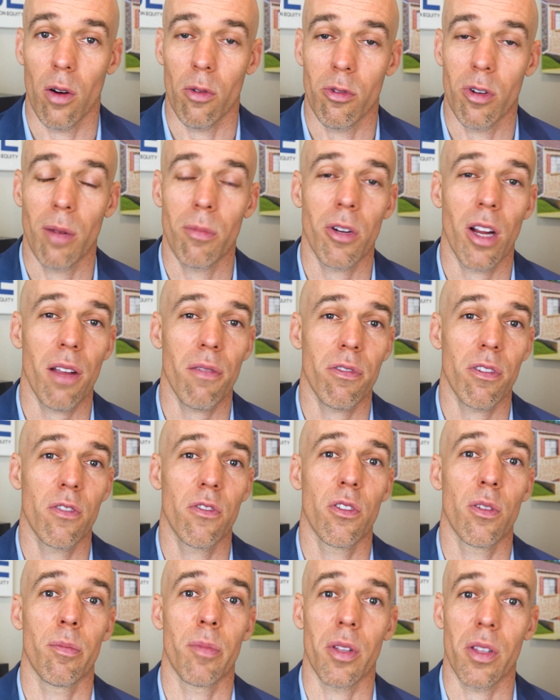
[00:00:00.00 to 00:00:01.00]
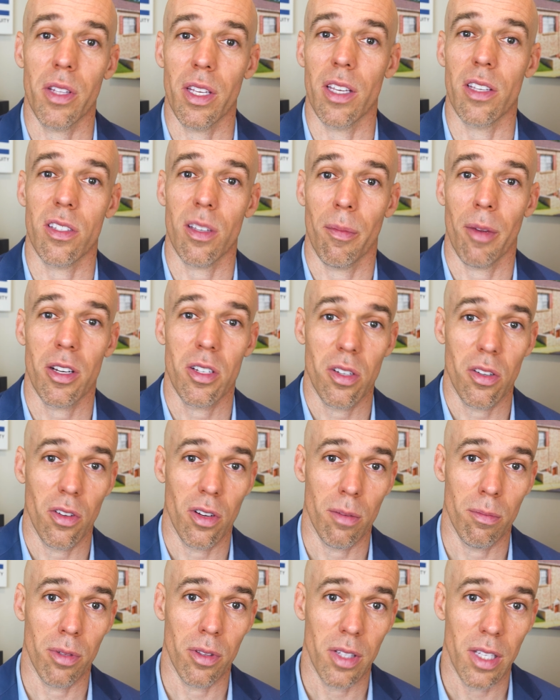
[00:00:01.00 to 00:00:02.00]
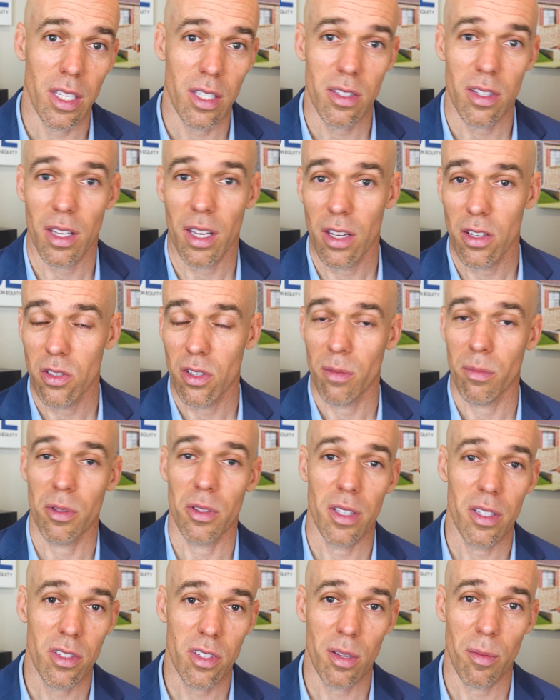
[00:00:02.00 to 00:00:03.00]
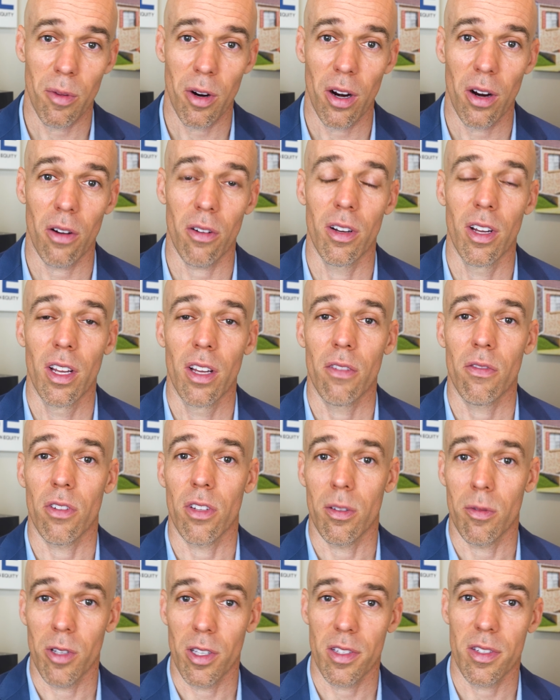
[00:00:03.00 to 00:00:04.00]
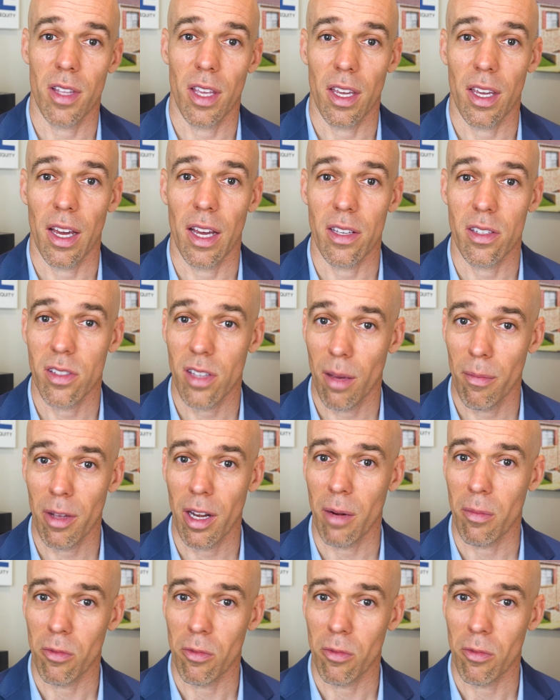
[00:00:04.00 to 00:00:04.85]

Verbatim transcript: Well, I'm grateful for Belize. I'm actually going to Belize, the country of Belize, tomorrow for the Real Estate Guys Summit.